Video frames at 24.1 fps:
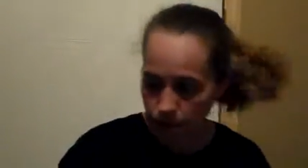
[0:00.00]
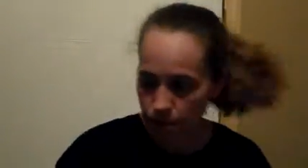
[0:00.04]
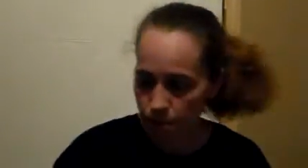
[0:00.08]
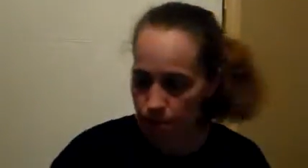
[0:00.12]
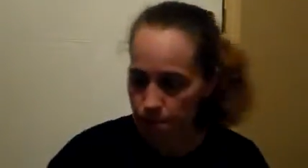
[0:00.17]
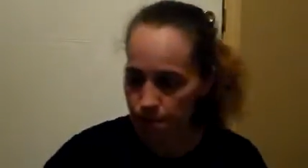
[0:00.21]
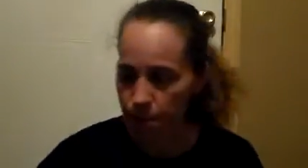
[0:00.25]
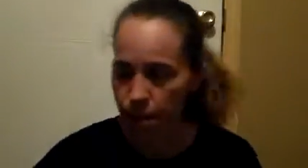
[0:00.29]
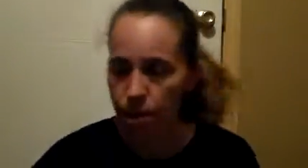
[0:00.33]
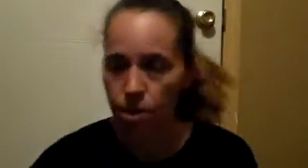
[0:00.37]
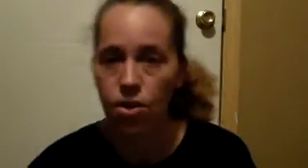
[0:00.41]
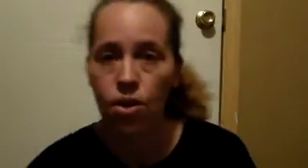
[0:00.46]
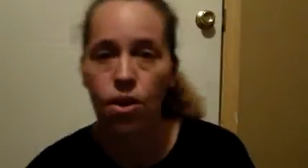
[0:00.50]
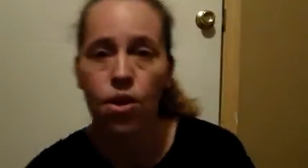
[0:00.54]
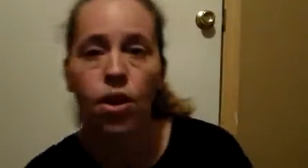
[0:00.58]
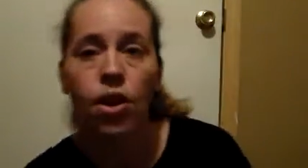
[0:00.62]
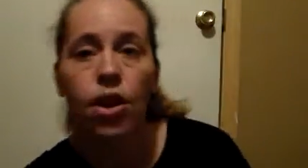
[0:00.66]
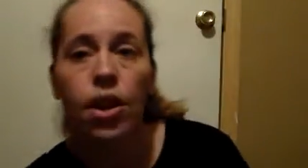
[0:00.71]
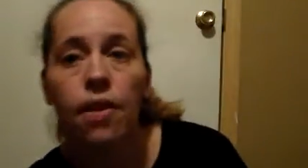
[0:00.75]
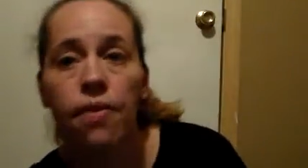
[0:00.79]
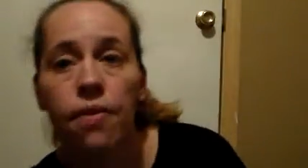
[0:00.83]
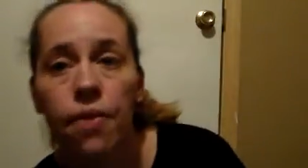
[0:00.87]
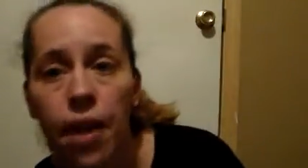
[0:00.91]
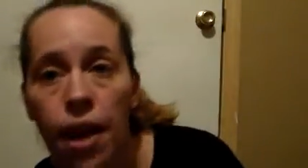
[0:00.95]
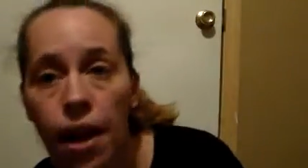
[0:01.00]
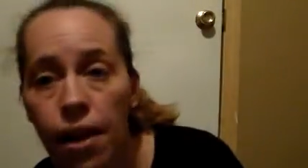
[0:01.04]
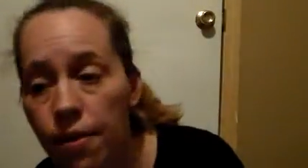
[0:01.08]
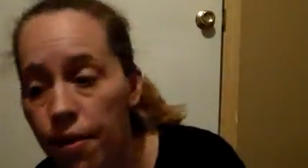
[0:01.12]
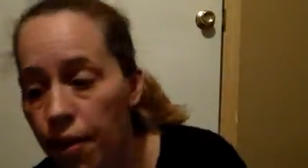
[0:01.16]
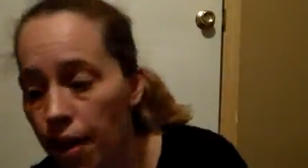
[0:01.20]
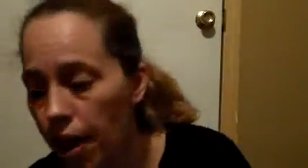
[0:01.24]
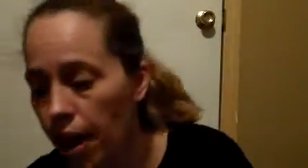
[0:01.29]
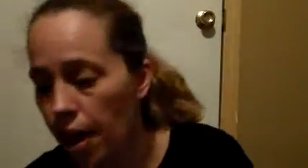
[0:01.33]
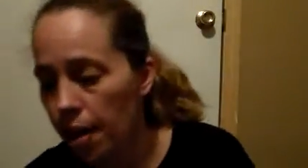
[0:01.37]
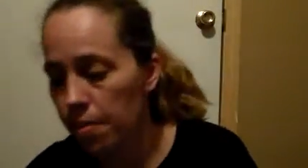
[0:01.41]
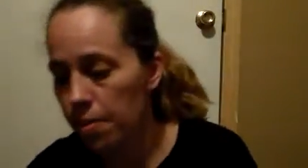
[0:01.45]
So make sure you're looking for
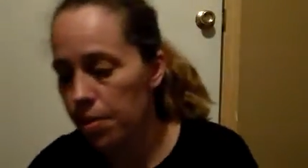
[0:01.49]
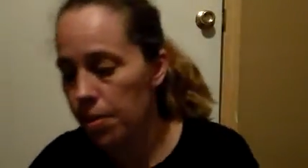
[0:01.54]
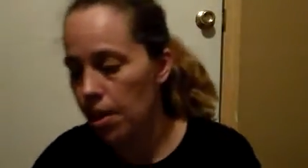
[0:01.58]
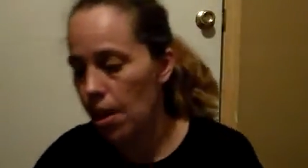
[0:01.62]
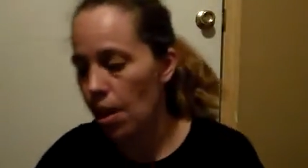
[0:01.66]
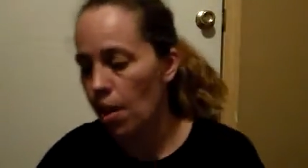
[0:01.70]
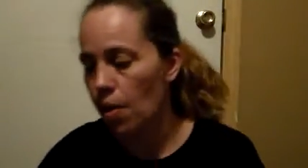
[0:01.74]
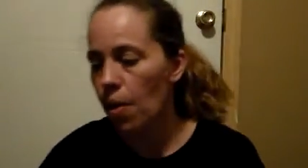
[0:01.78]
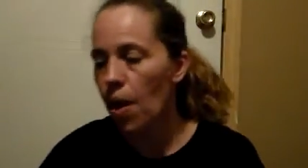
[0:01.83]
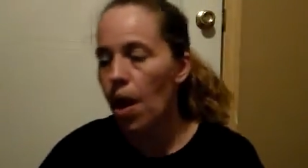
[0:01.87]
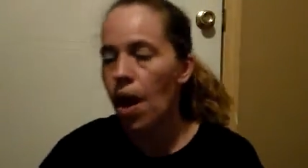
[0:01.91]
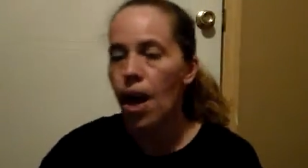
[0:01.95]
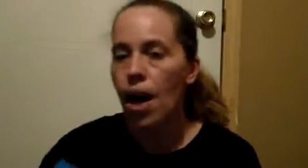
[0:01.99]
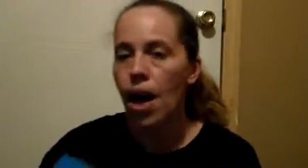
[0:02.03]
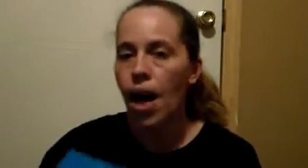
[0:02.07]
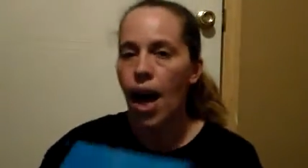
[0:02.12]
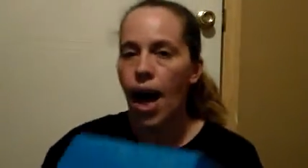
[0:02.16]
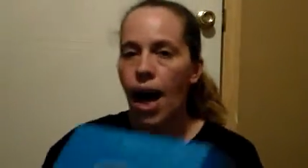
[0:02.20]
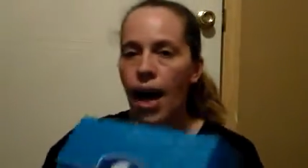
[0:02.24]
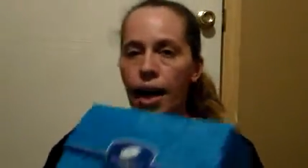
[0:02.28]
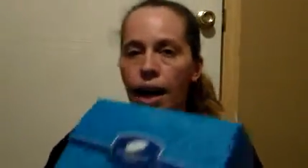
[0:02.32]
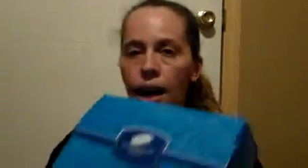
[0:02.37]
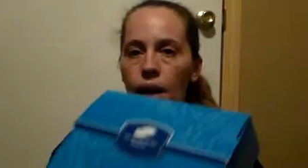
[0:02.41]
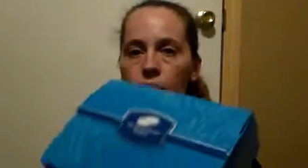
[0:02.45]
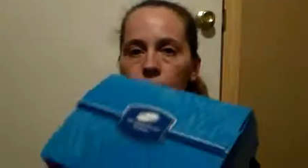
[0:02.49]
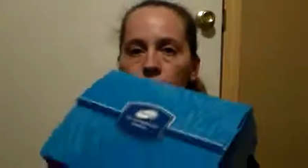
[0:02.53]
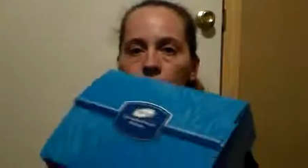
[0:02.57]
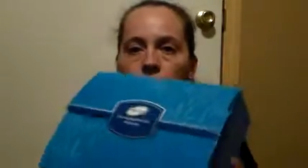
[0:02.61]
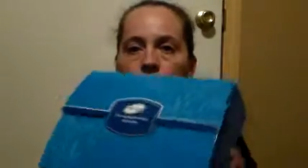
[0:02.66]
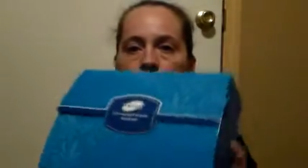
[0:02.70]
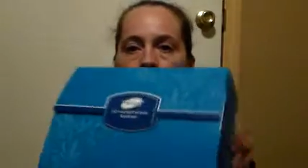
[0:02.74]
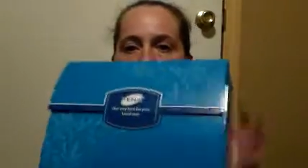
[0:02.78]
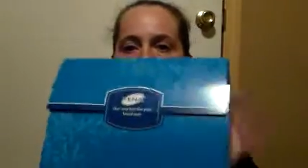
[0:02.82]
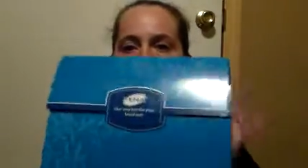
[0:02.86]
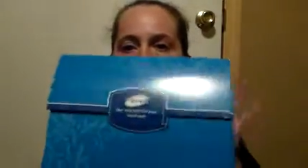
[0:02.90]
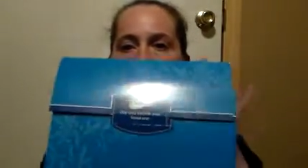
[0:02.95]
that if you get them. So I
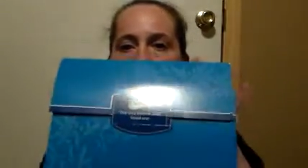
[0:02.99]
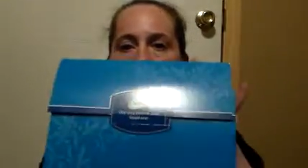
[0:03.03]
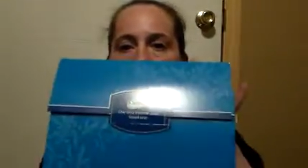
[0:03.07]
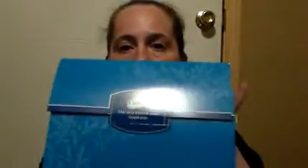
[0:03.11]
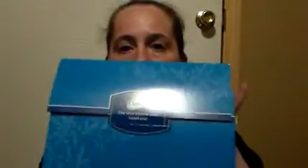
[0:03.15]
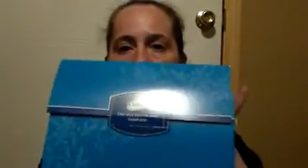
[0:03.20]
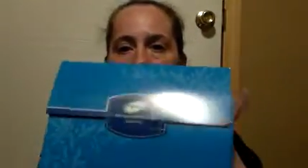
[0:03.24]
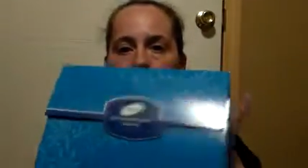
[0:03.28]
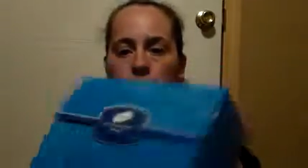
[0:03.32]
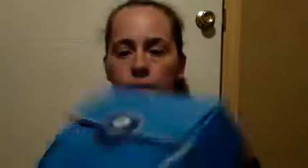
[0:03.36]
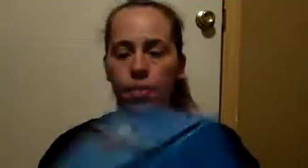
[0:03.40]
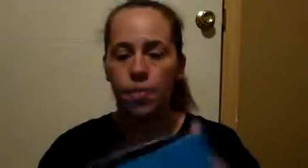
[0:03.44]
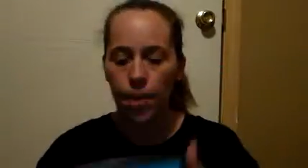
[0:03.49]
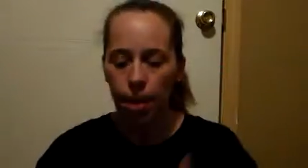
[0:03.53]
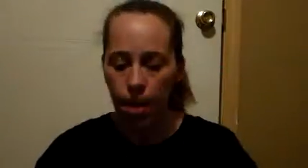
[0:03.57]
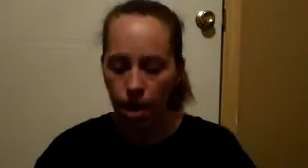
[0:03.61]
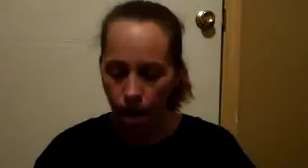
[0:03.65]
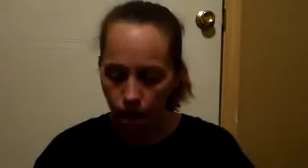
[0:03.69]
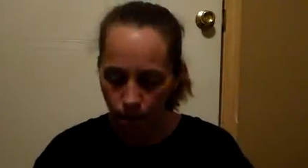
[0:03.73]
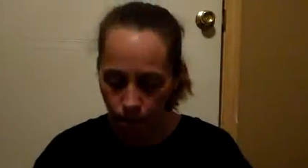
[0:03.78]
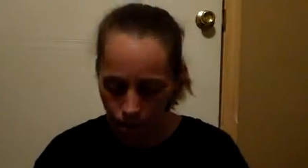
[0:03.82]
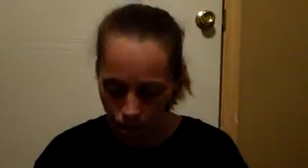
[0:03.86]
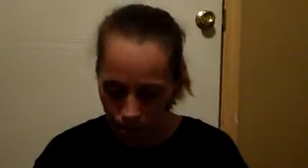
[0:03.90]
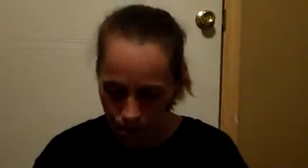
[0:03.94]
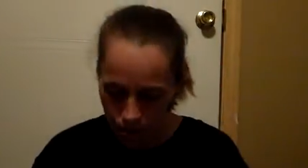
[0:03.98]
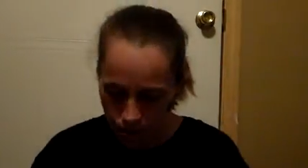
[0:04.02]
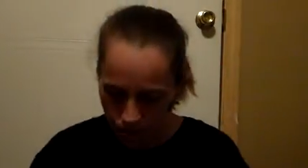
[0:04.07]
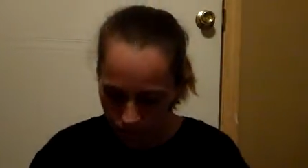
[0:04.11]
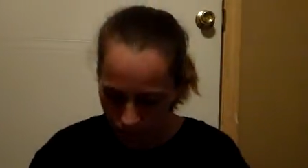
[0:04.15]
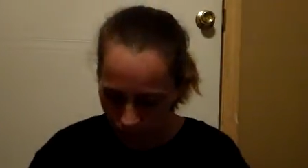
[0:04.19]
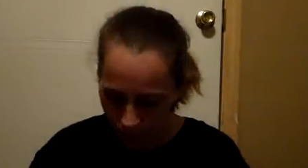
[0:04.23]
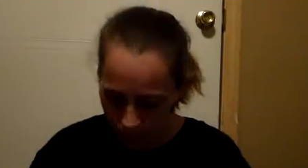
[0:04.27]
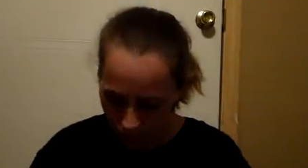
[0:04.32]
got one and then my husband got one